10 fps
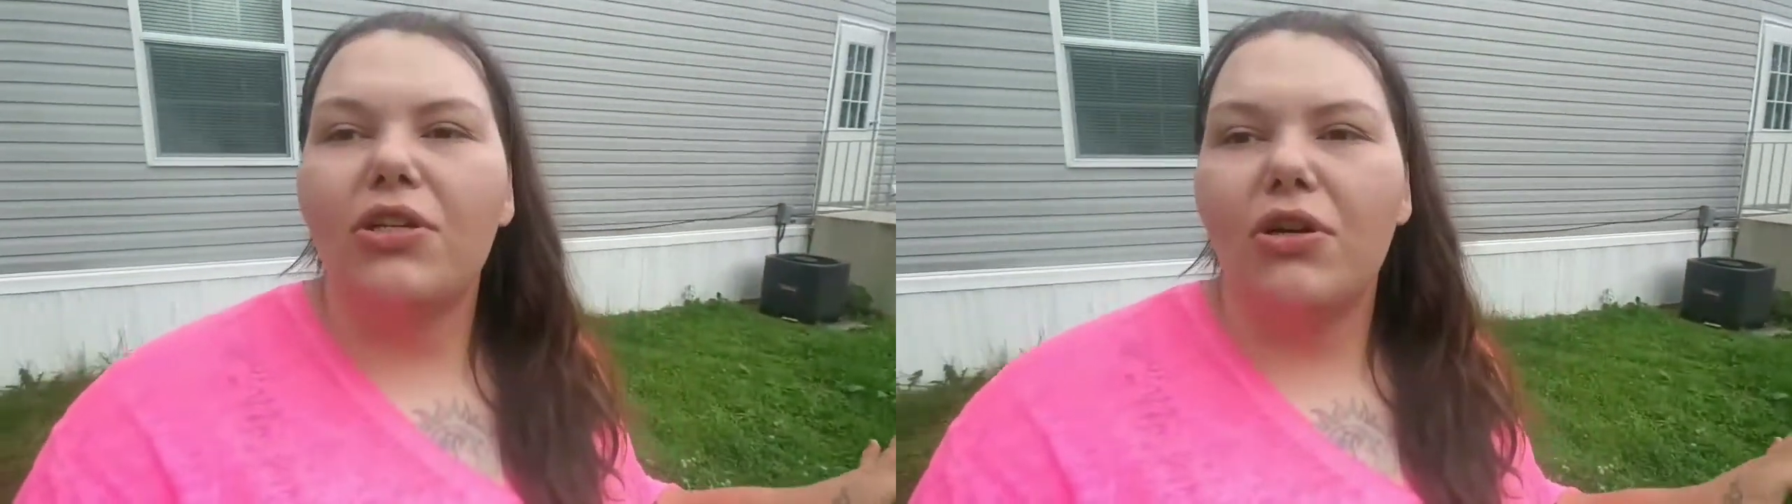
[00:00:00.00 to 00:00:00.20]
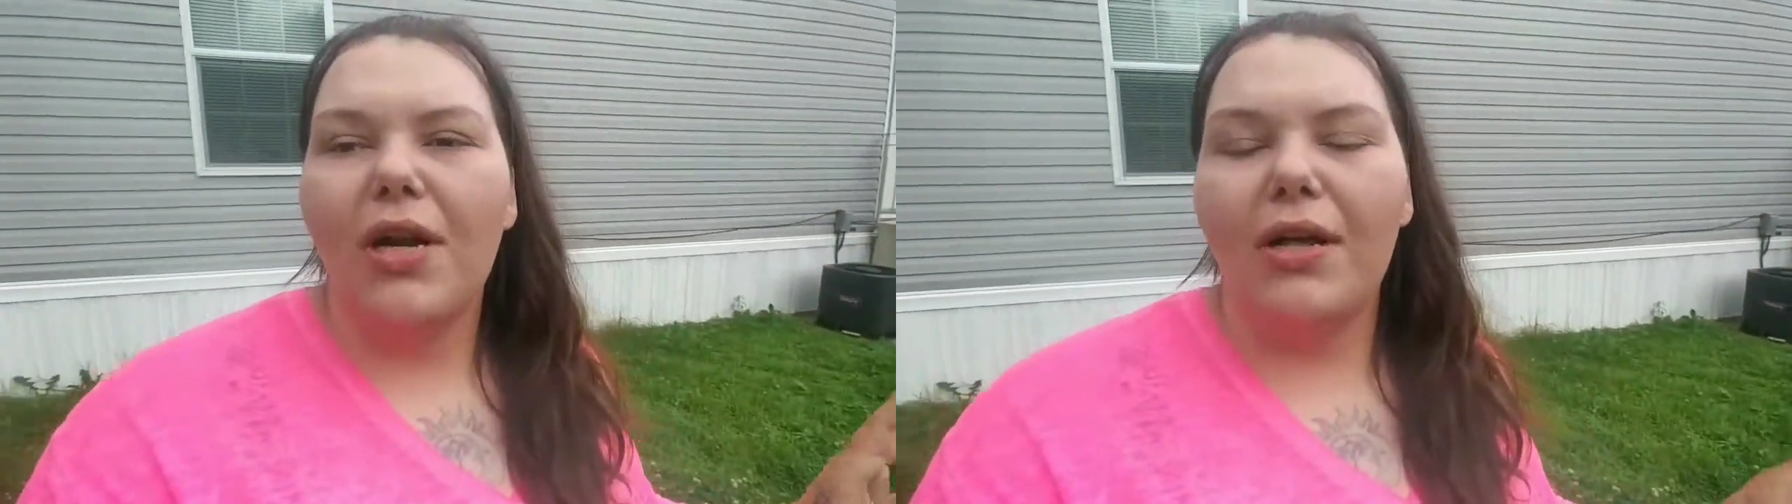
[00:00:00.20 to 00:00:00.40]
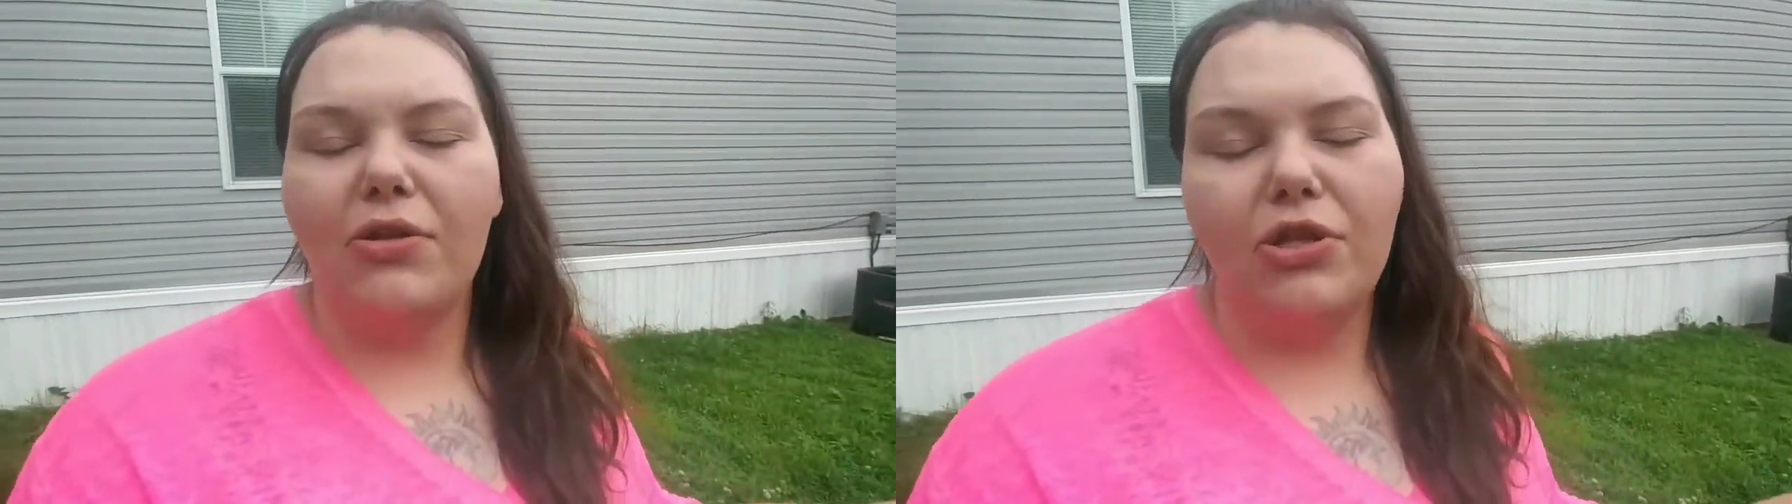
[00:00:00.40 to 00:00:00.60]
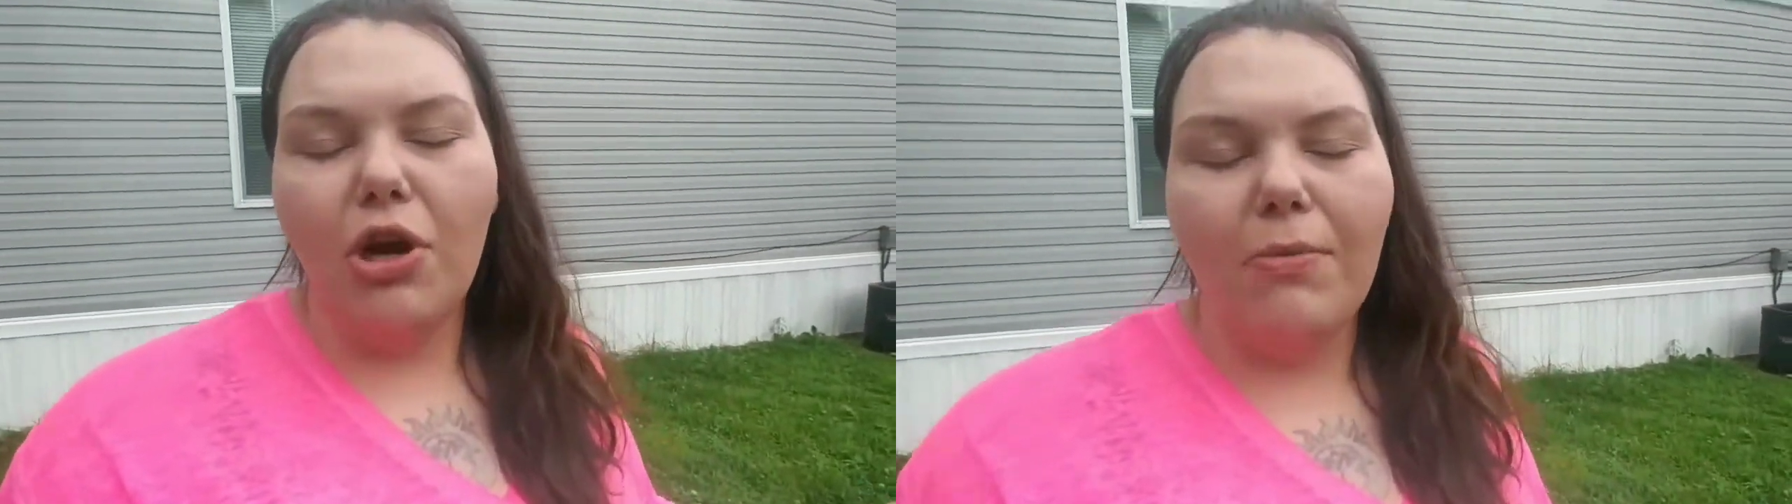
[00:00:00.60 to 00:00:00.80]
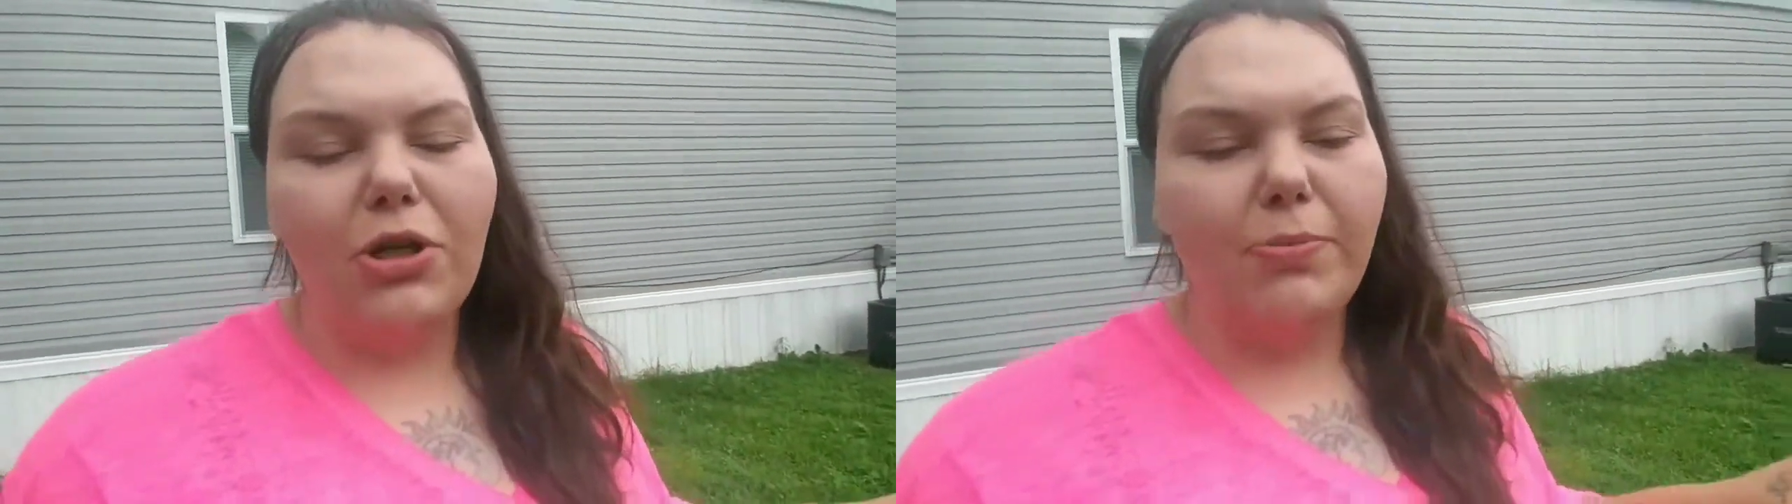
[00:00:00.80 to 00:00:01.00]
to turn out
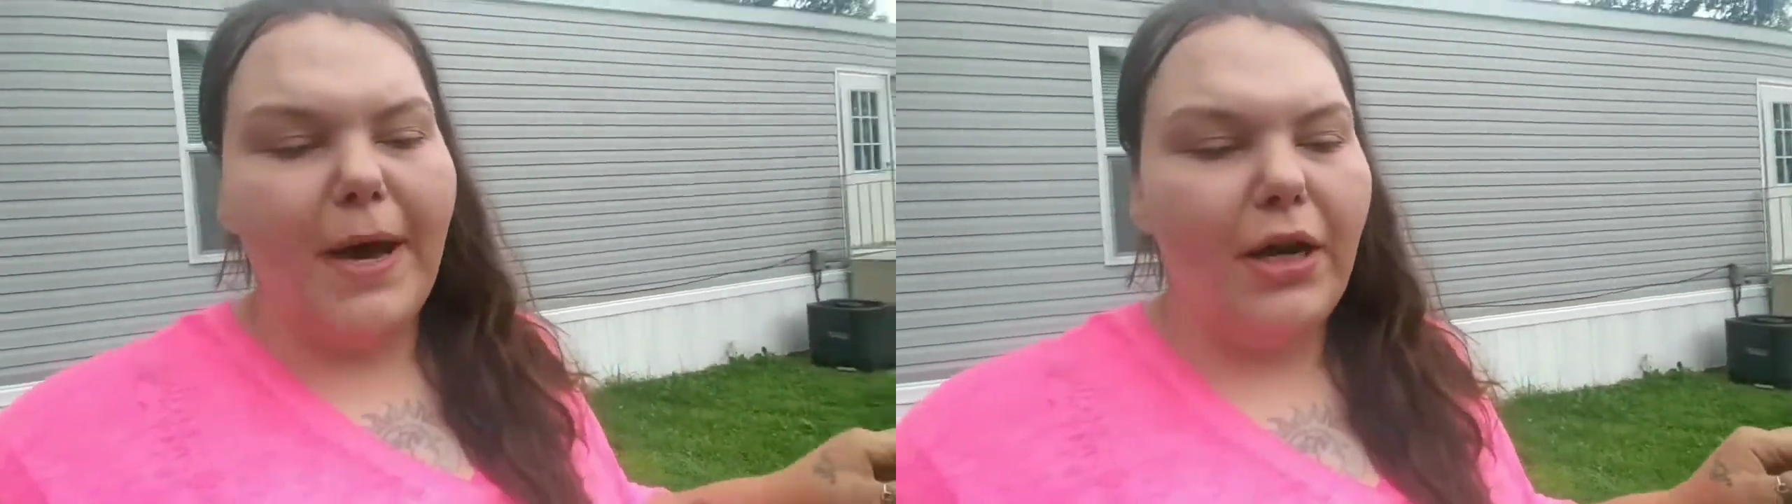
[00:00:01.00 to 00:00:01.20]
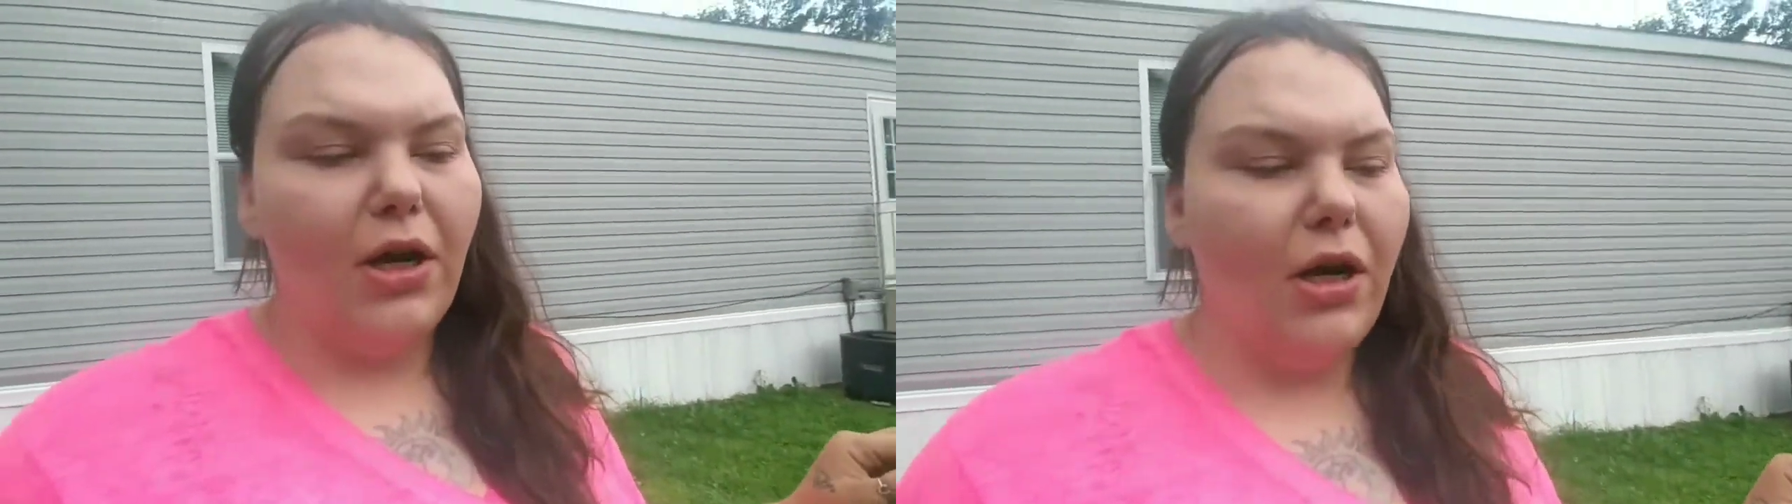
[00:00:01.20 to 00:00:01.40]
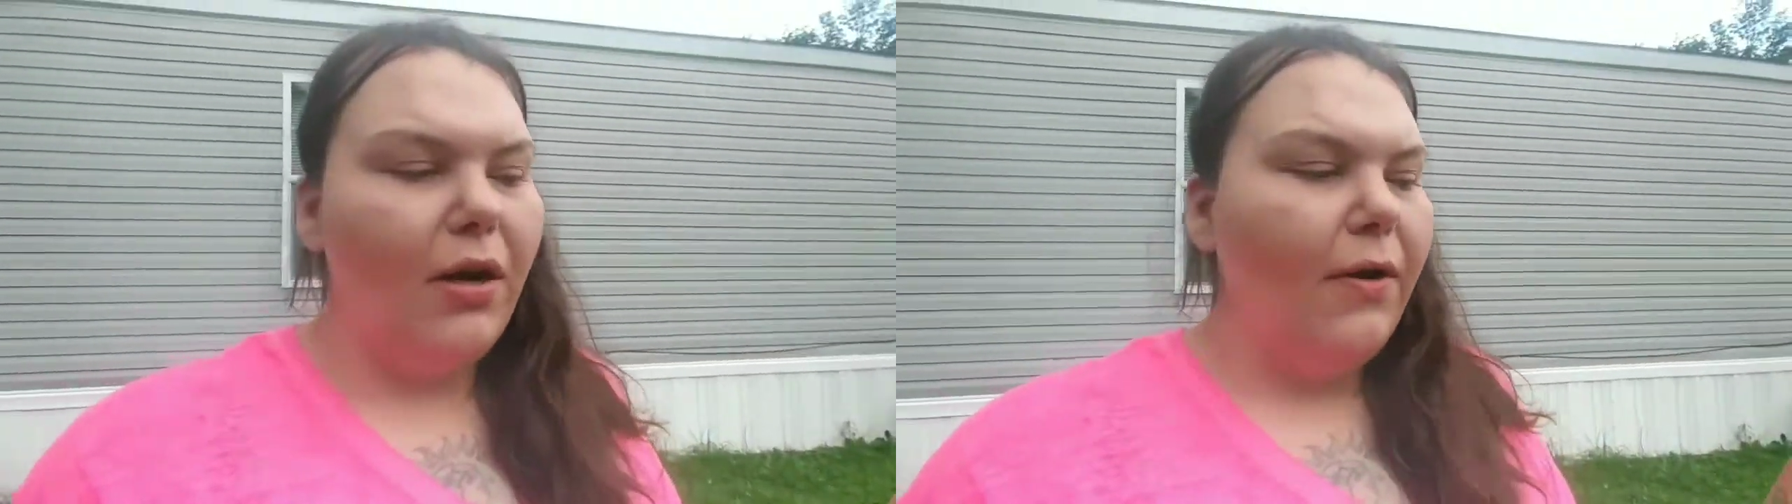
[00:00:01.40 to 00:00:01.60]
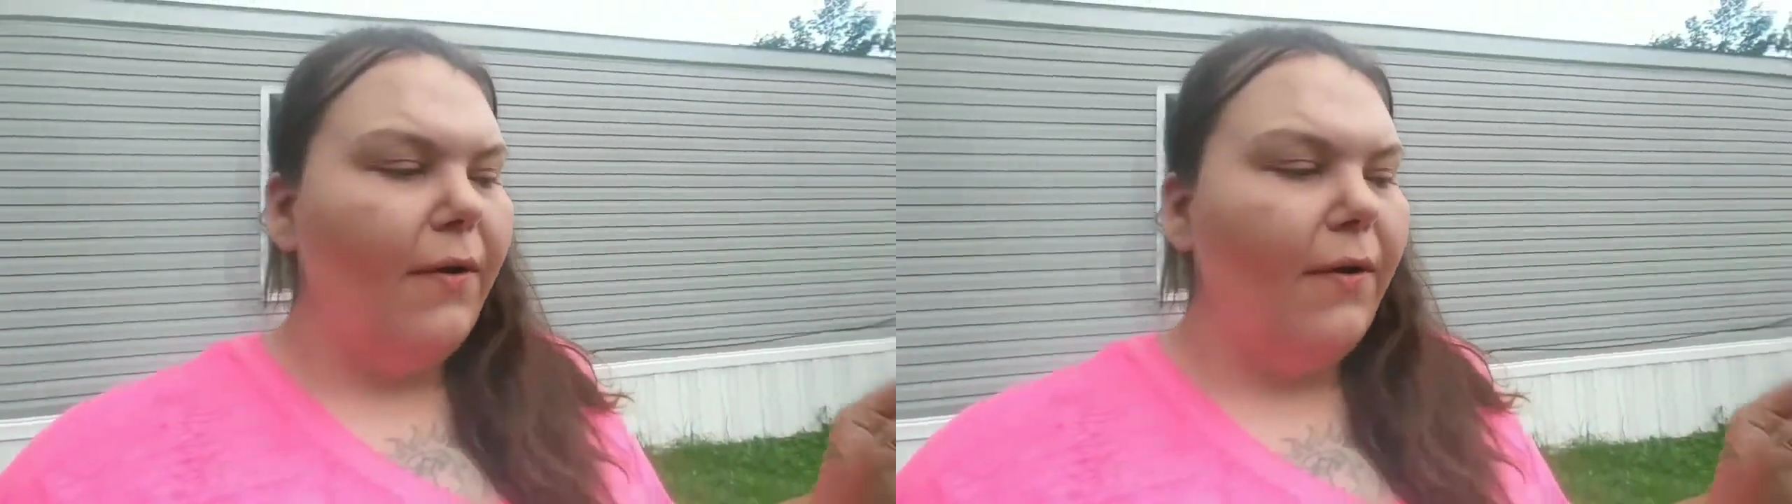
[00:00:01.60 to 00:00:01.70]
so much better.